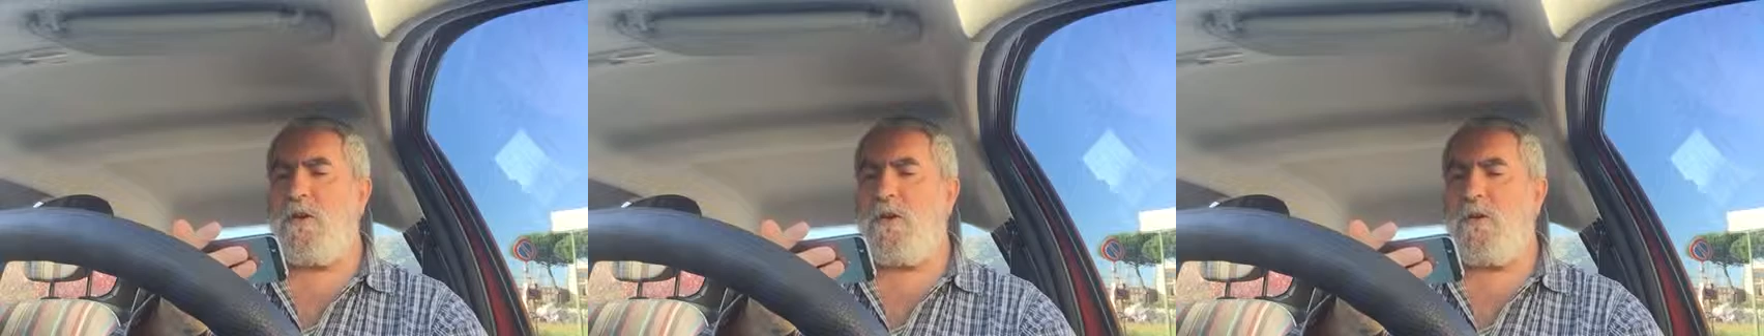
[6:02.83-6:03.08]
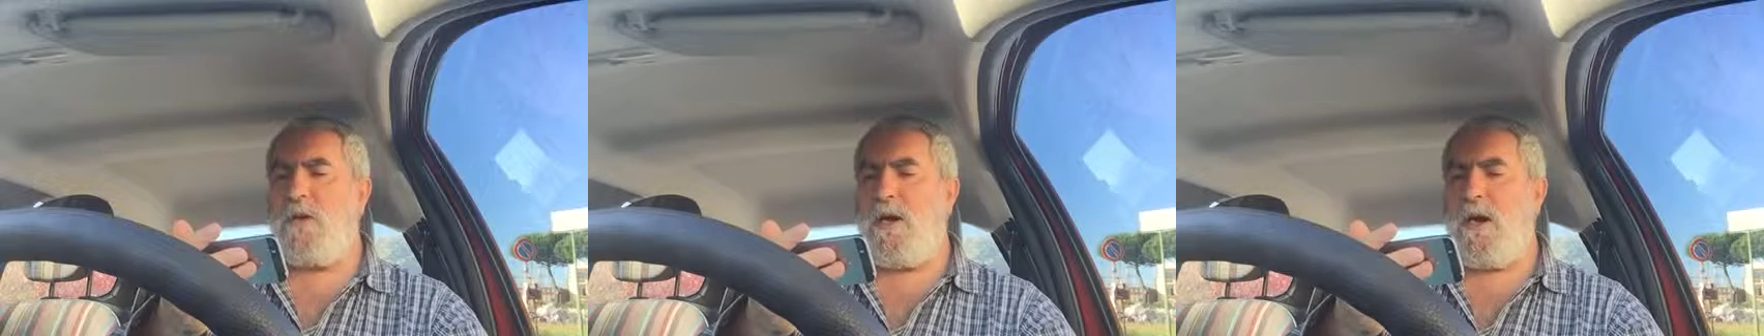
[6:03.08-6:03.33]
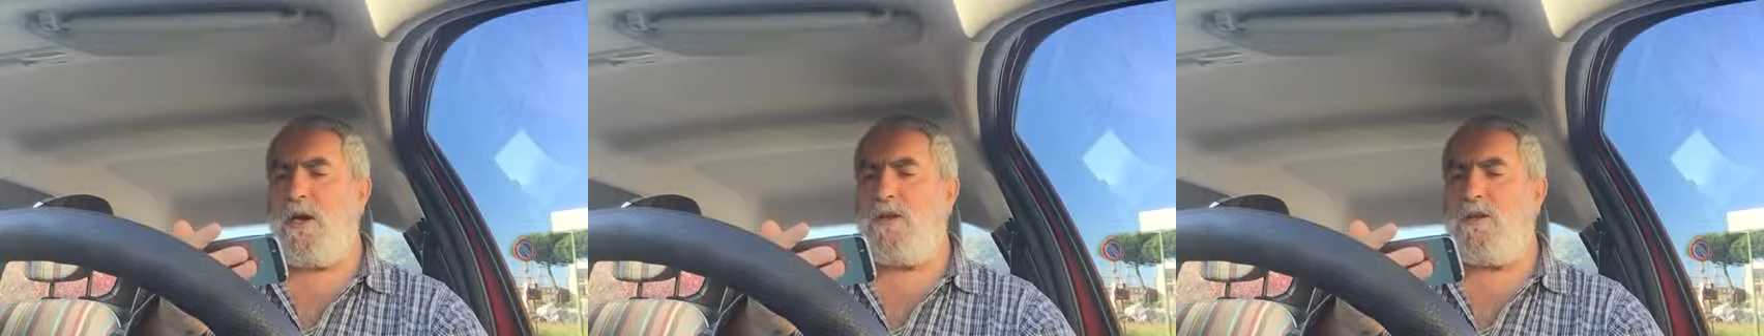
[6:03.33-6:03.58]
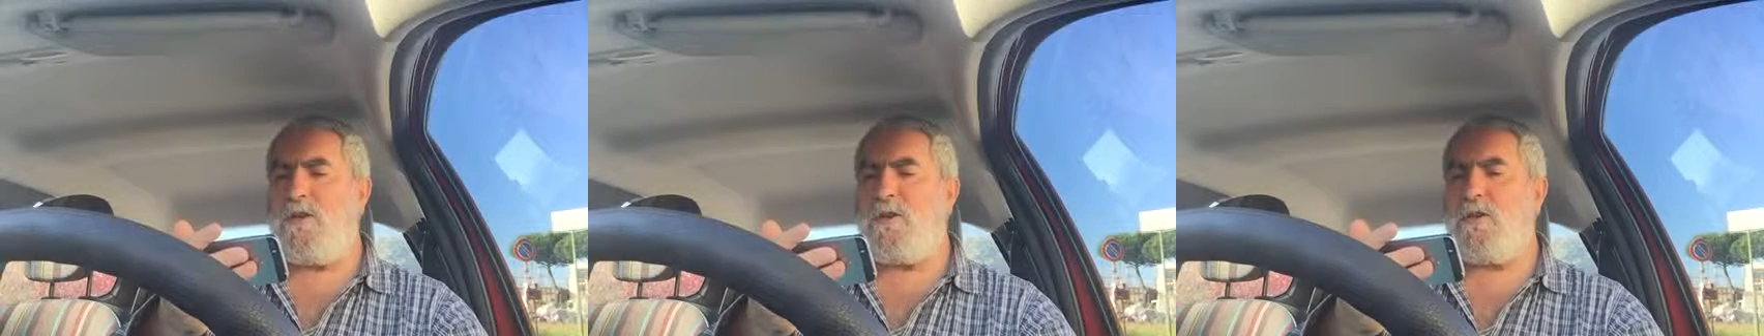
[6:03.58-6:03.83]

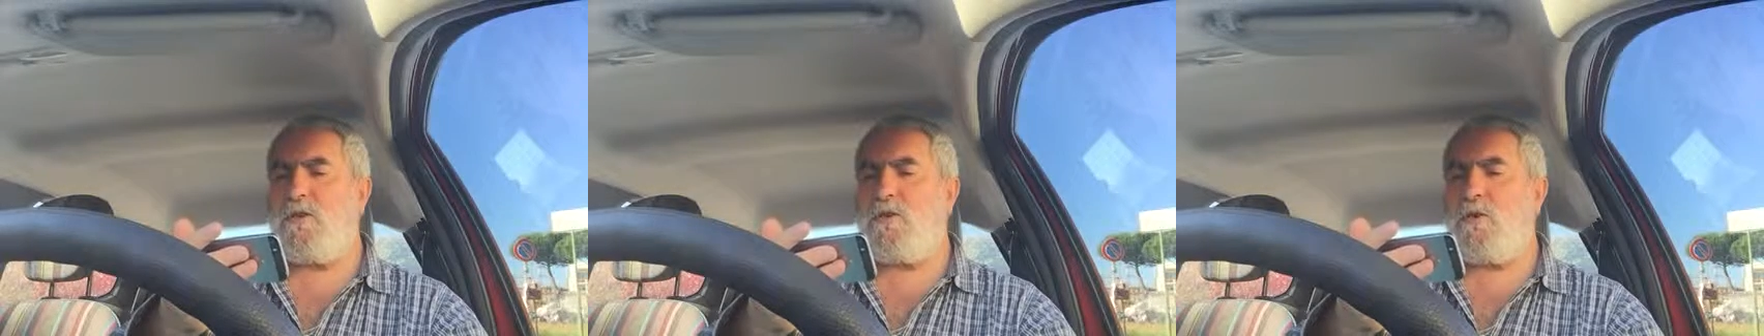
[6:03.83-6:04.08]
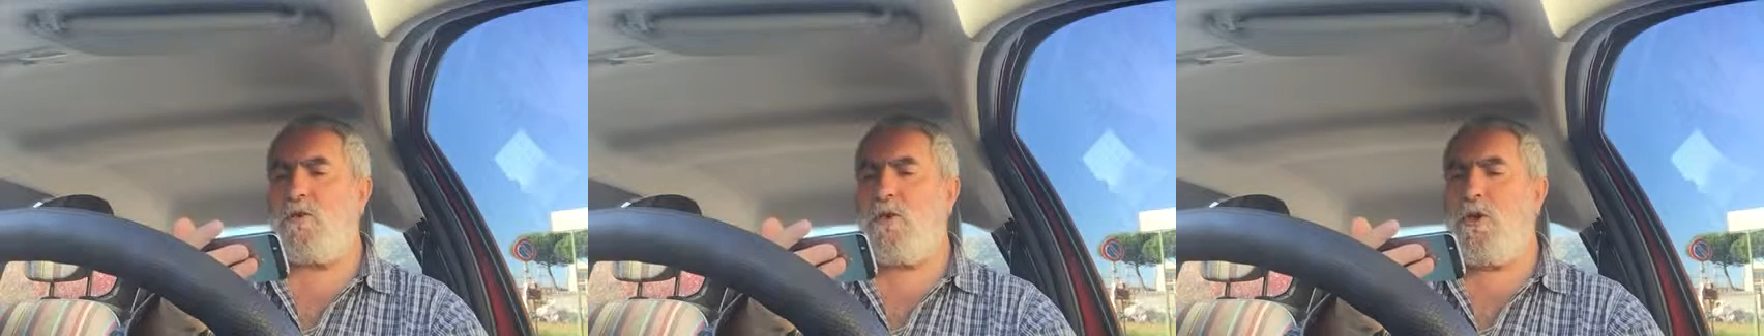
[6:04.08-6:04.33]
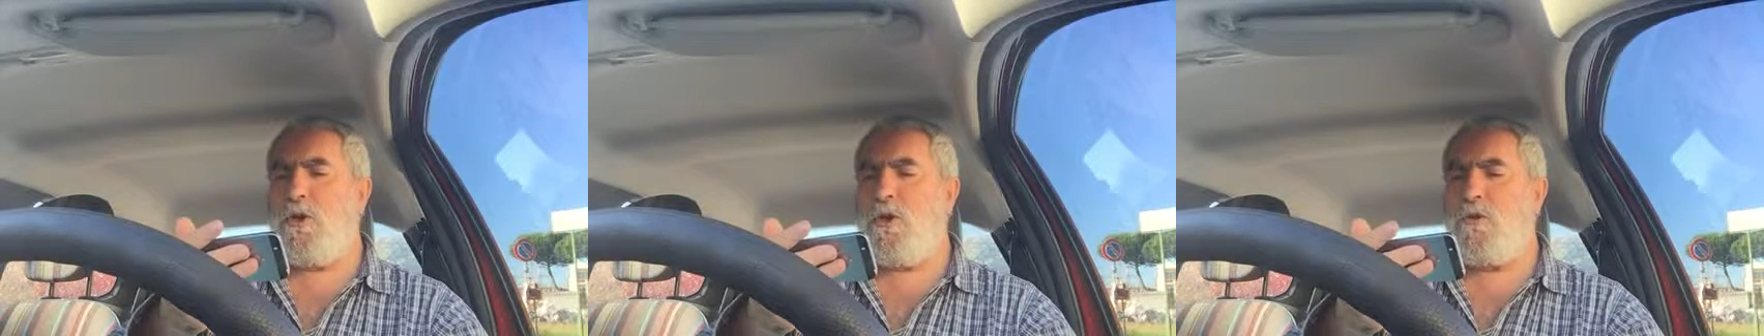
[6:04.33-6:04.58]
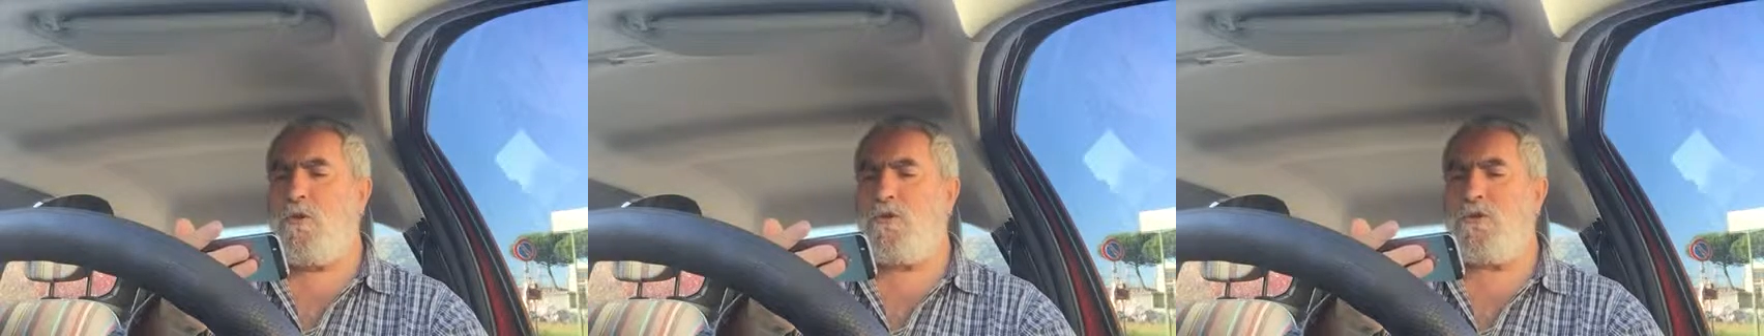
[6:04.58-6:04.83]
related to the
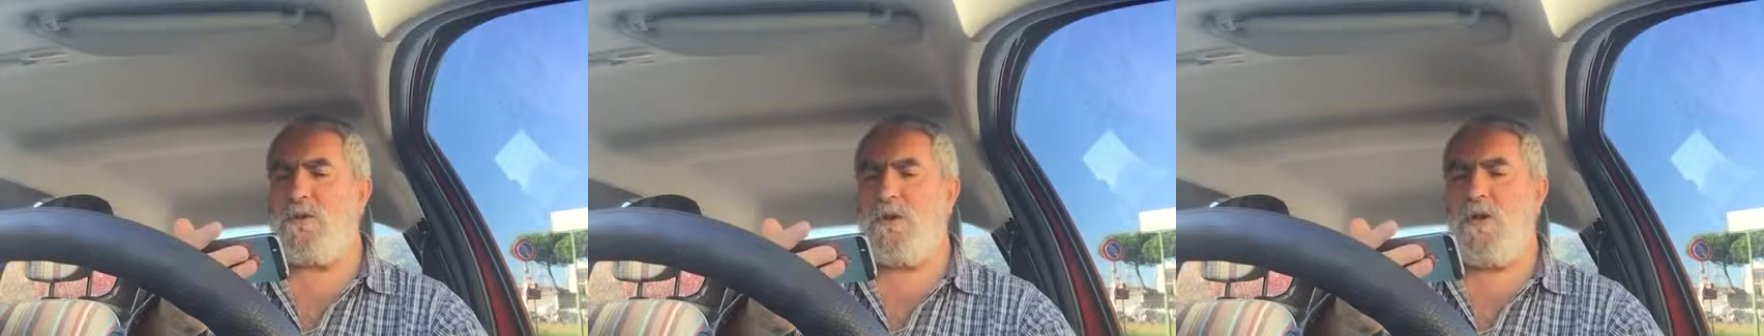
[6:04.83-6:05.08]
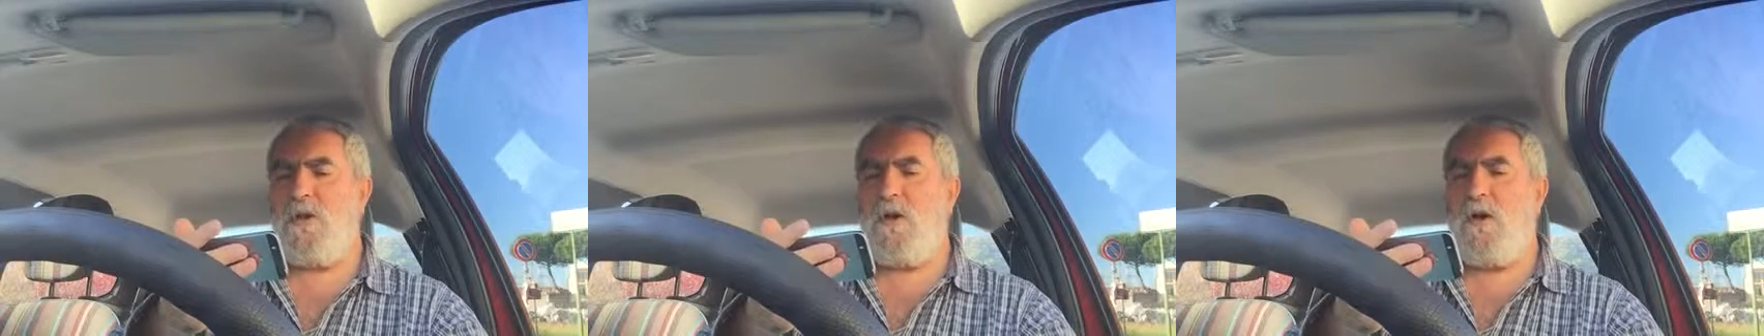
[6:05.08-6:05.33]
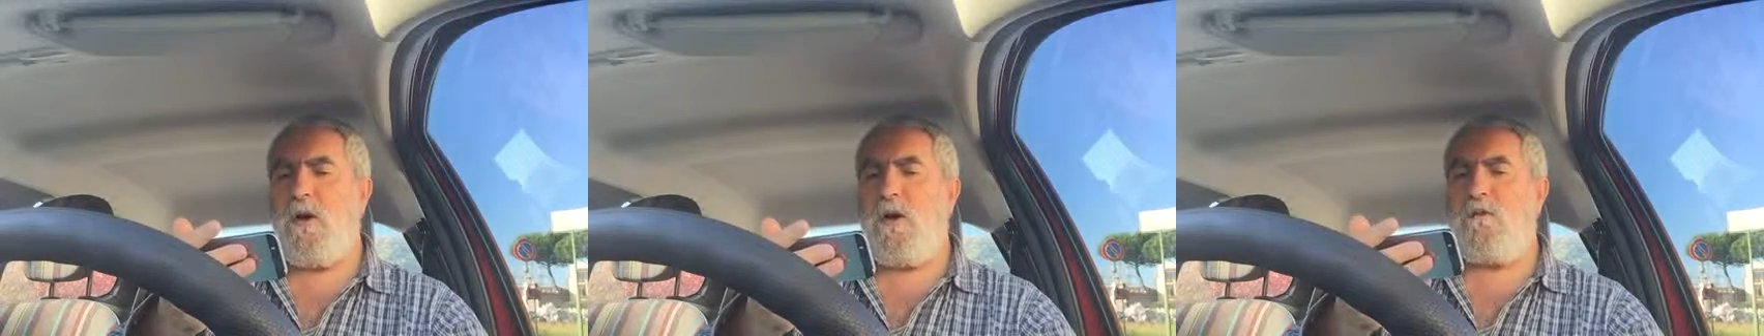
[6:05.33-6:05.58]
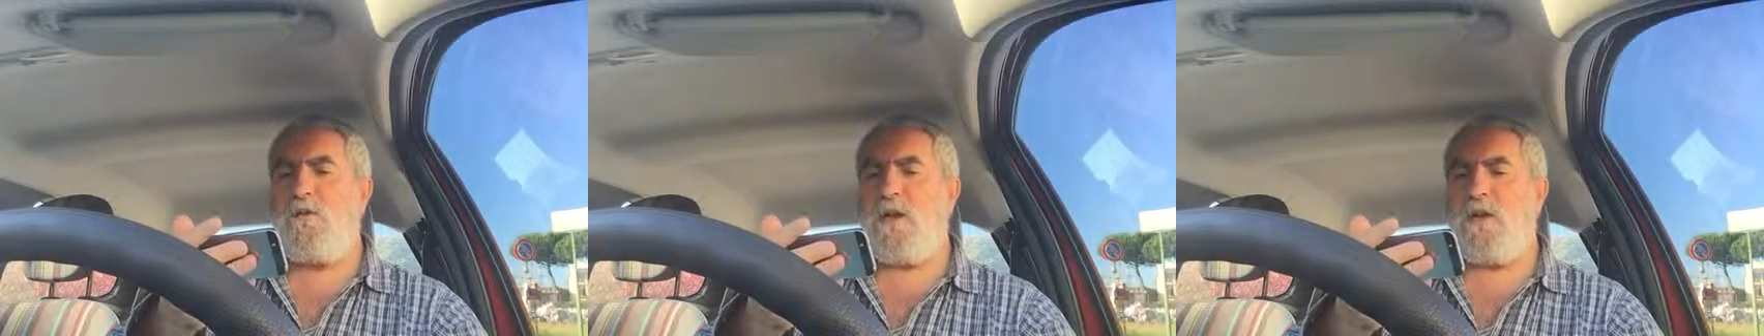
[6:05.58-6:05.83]
use
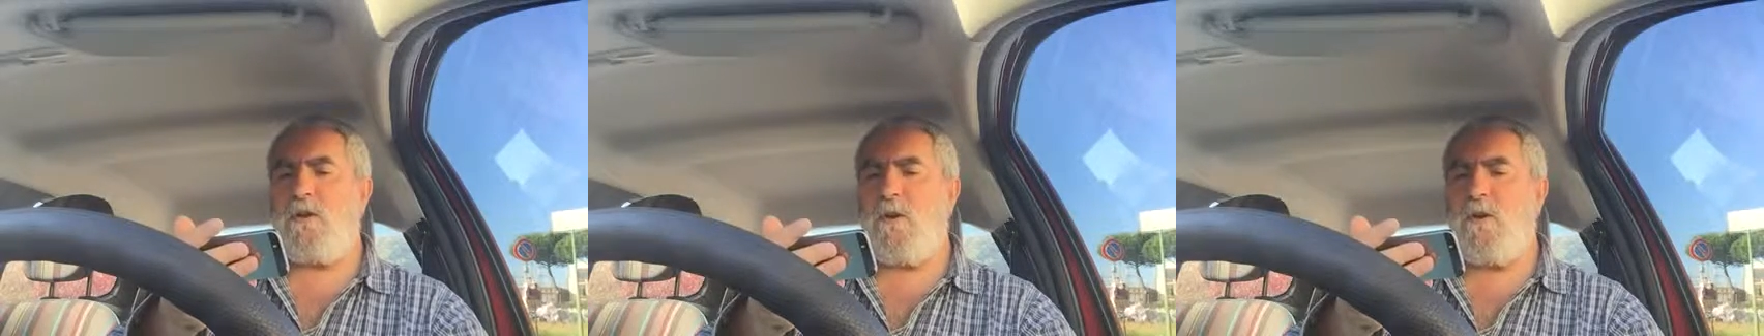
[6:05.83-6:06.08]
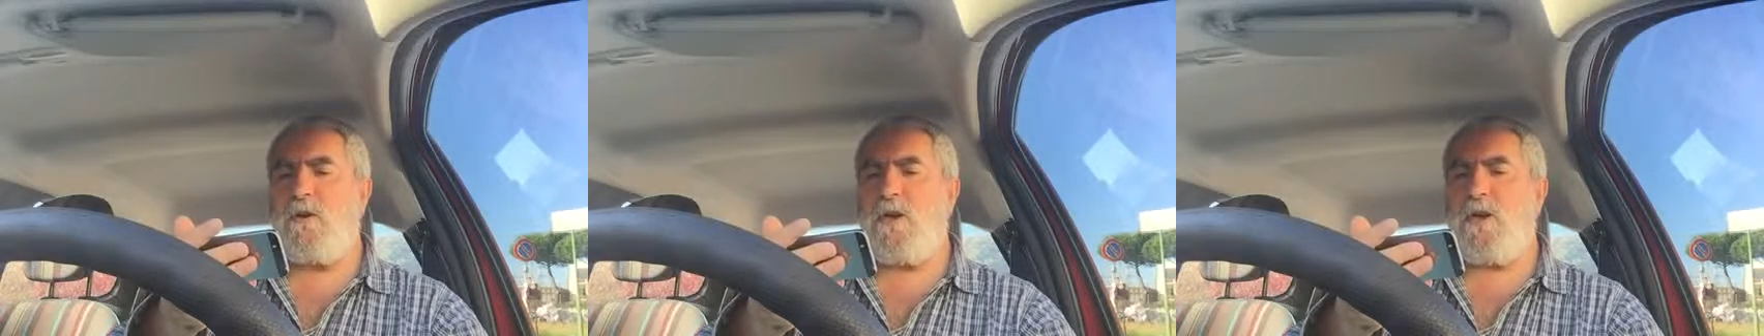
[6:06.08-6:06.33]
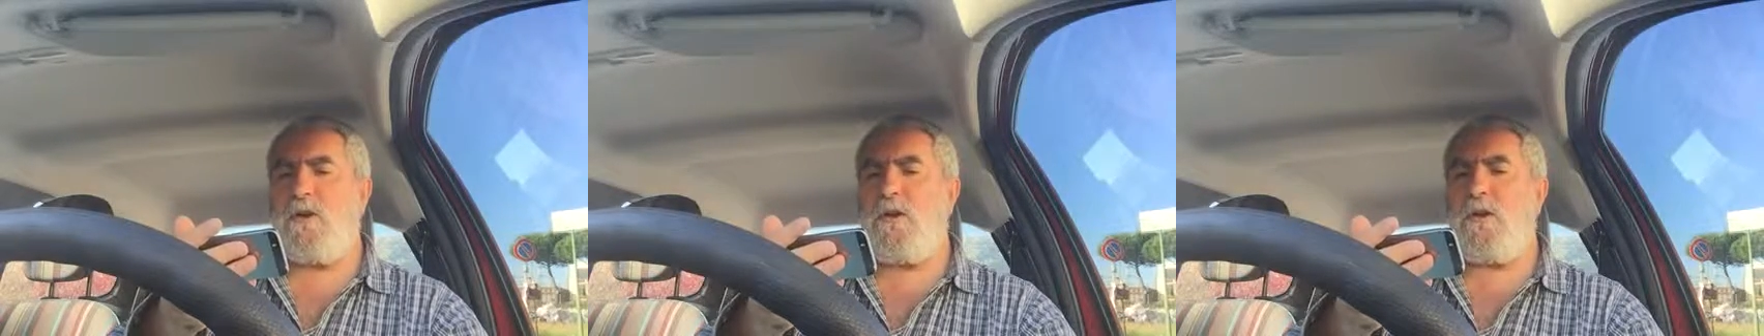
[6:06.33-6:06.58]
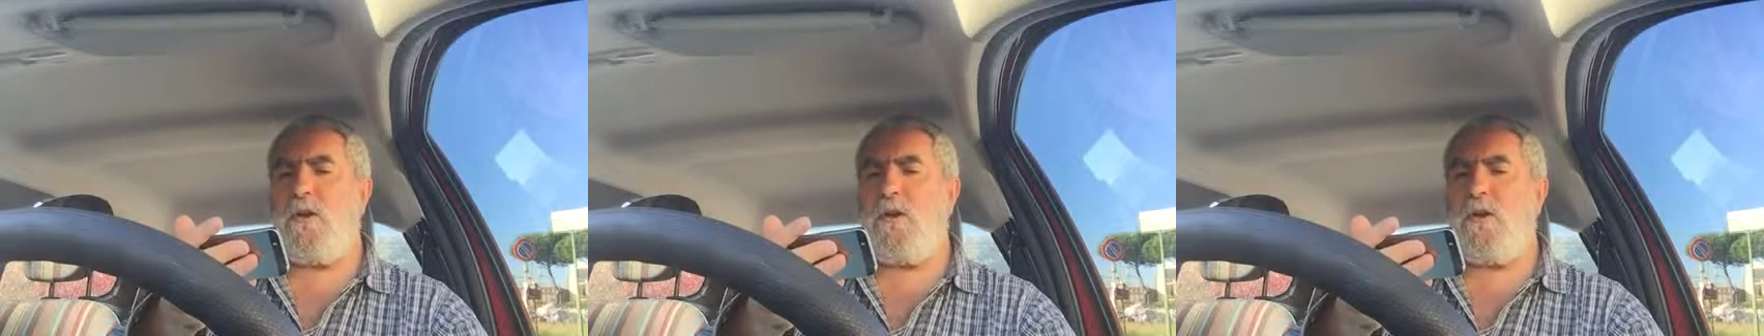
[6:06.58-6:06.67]
of narcotic